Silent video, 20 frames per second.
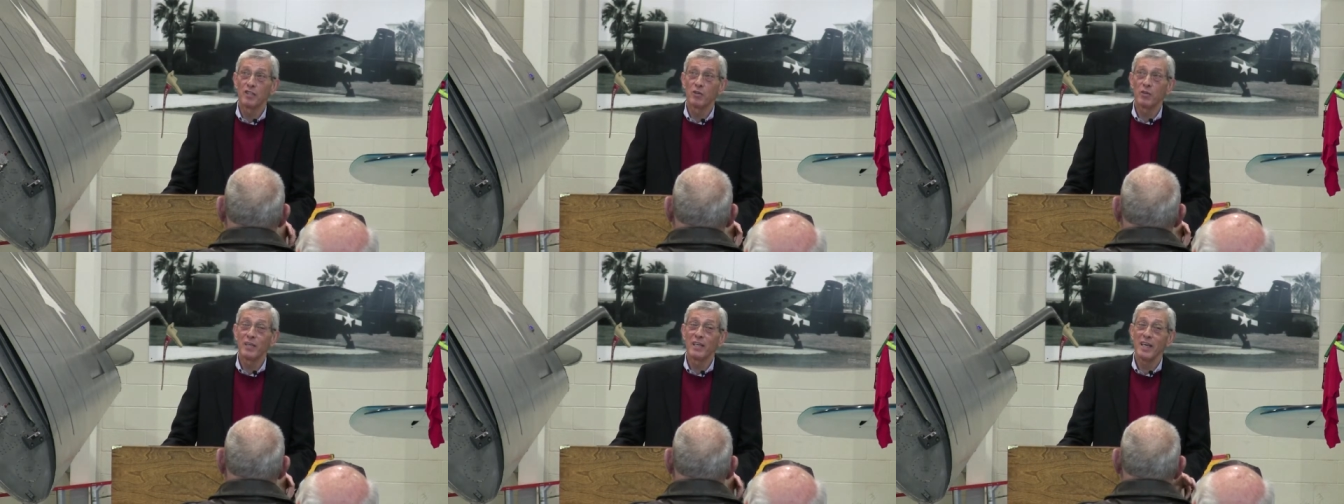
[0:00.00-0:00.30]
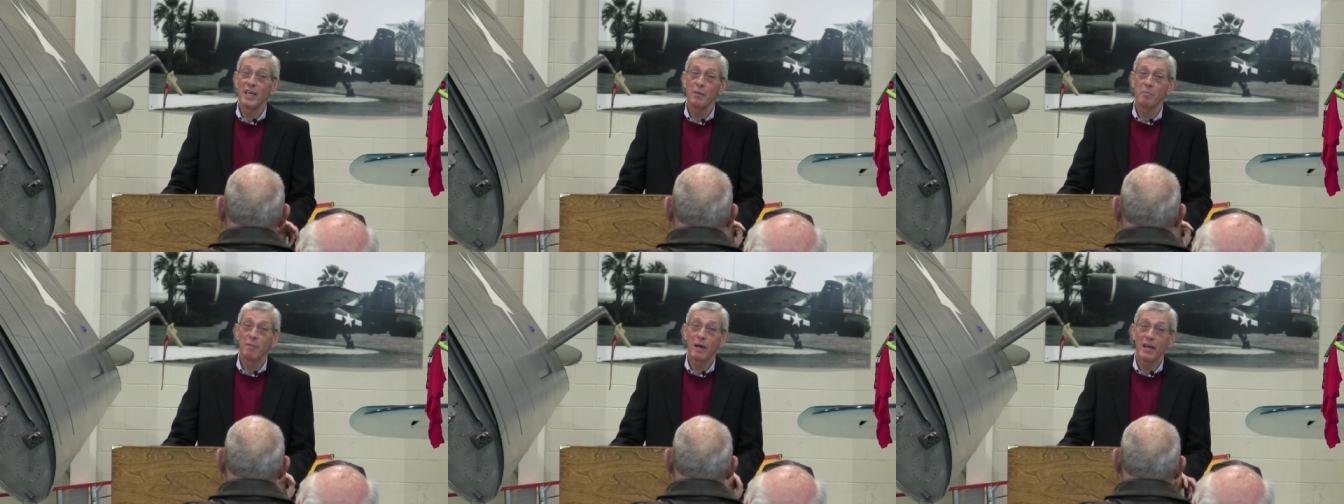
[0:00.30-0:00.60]
and
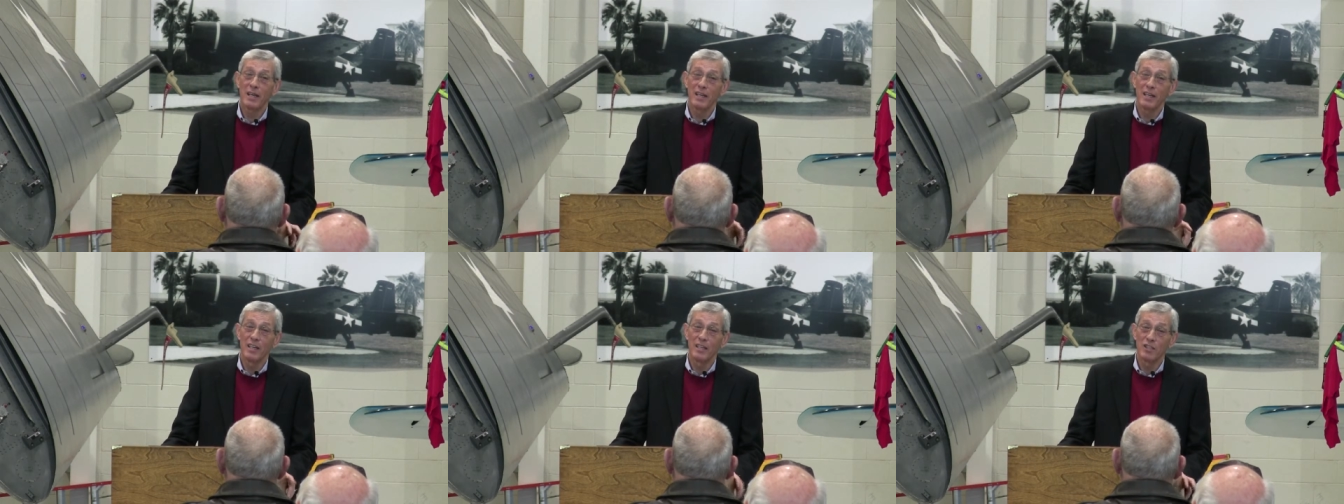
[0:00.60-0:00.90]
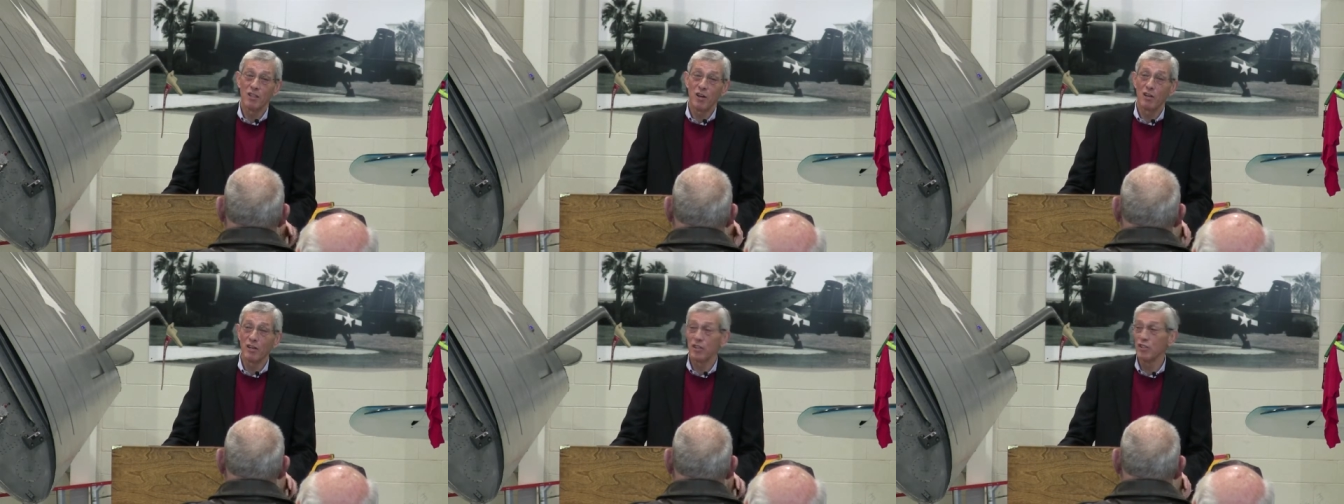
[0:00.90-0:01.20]
so he came back
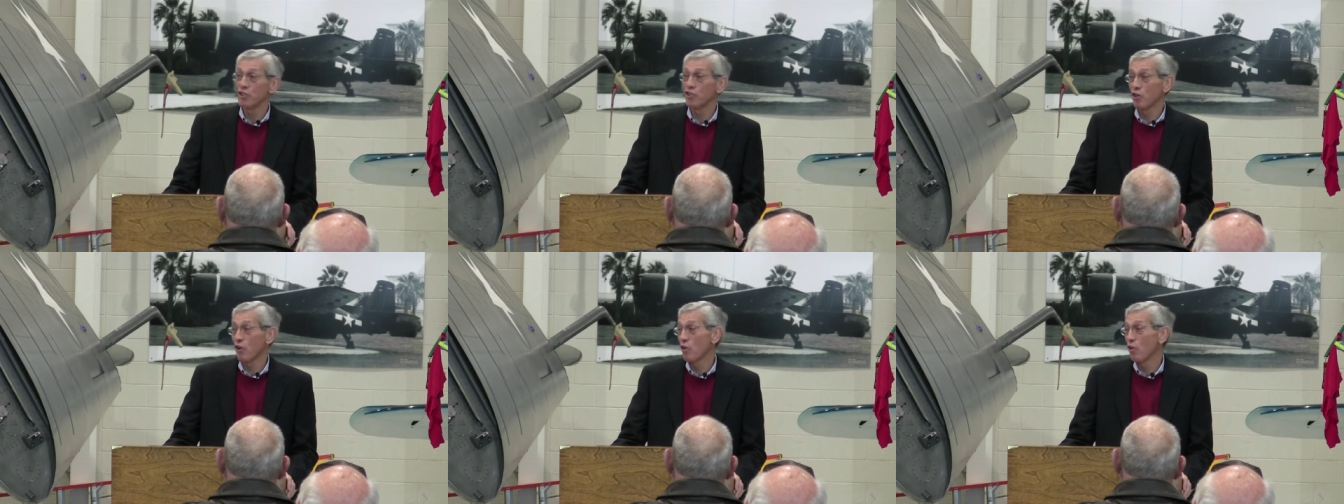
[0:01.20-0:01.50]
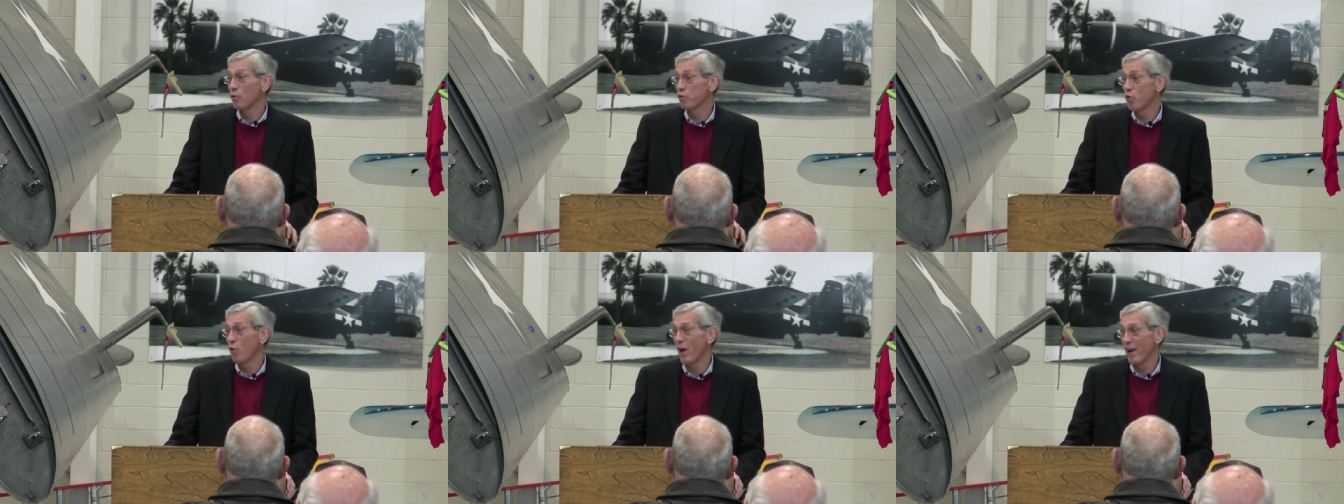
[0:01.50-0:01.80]
in his
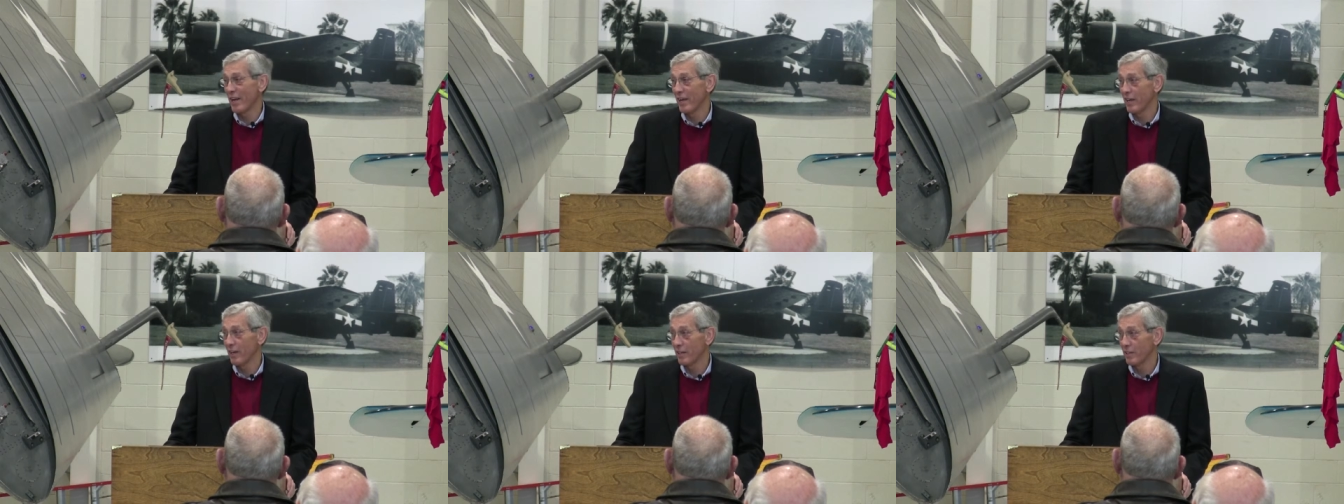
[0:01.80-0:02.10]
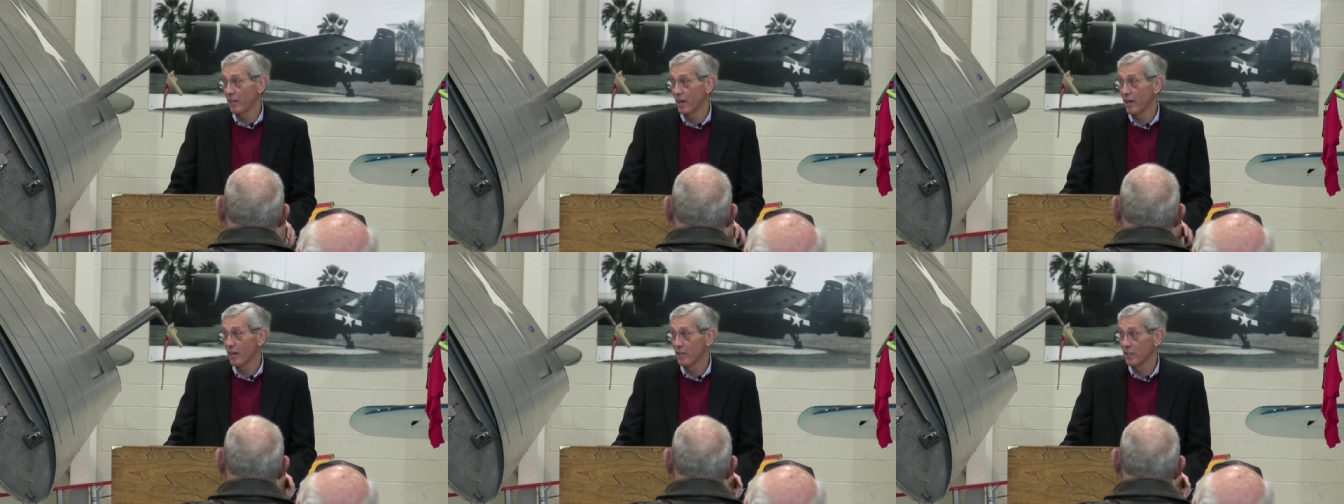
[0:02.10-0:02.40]
Arkansas twang,
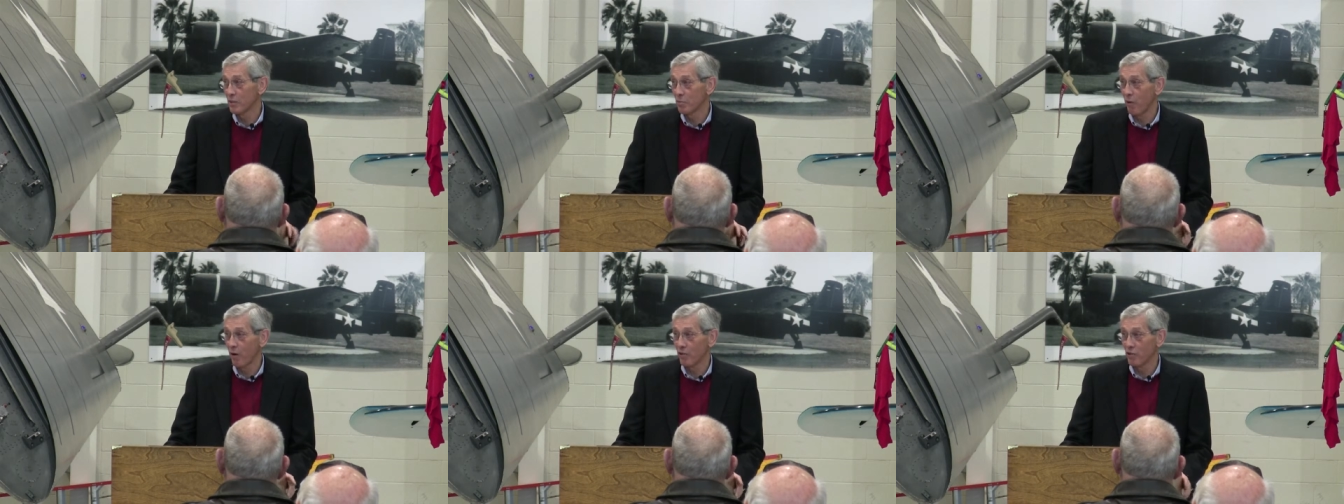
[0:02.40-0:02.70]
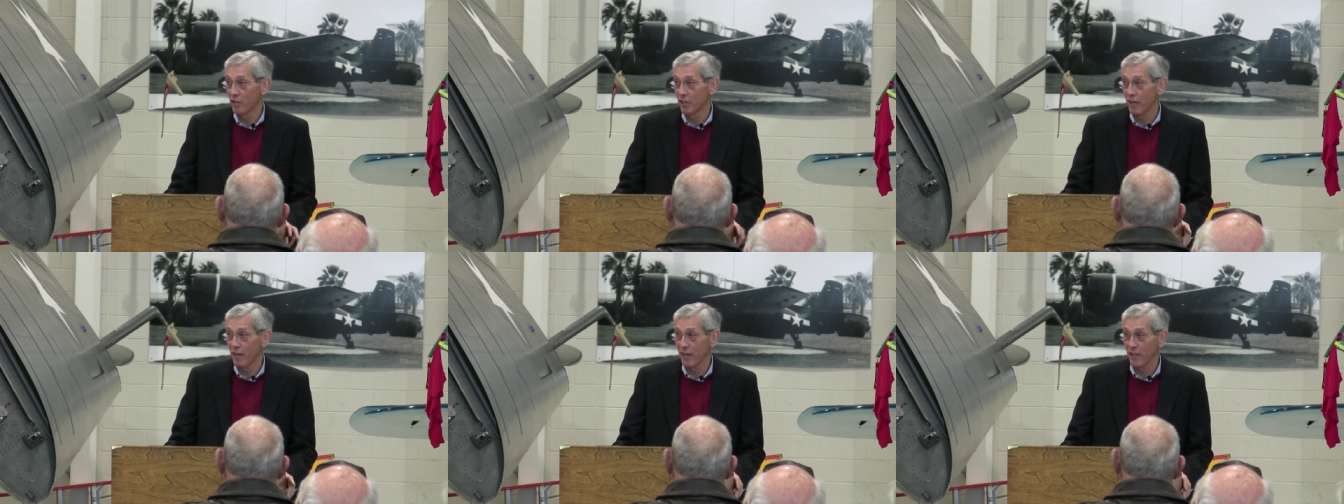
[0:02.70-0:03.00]
not his
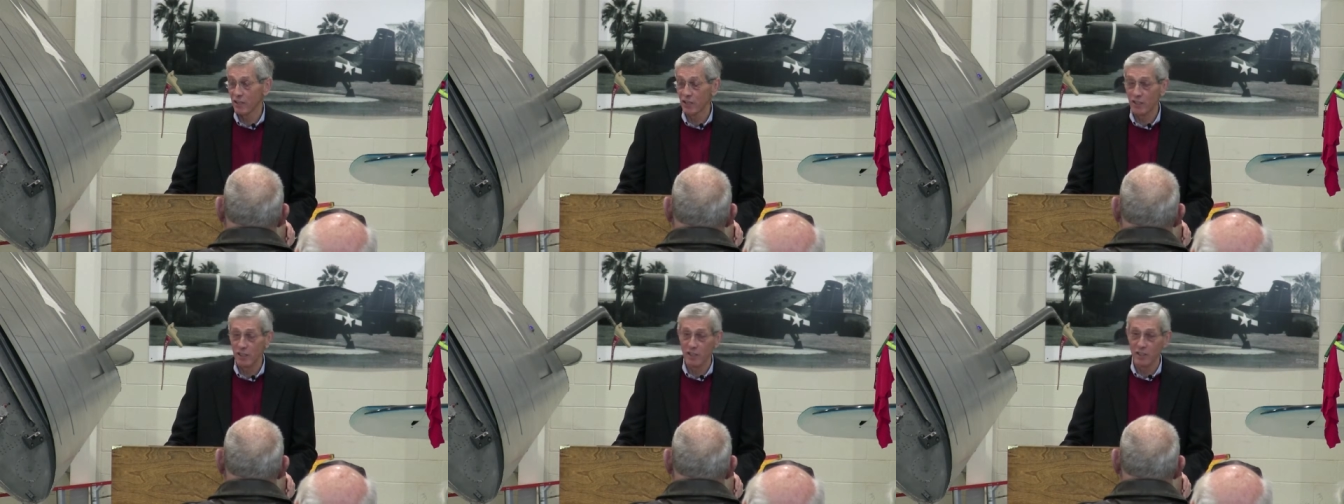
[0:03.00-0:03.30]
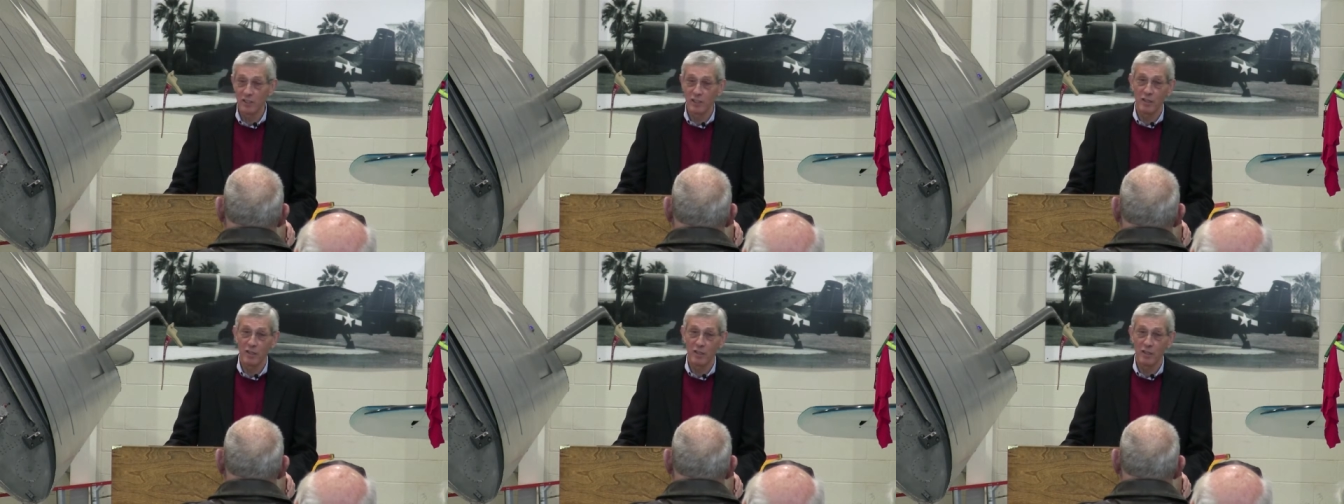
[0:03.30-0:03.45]
Boston accent.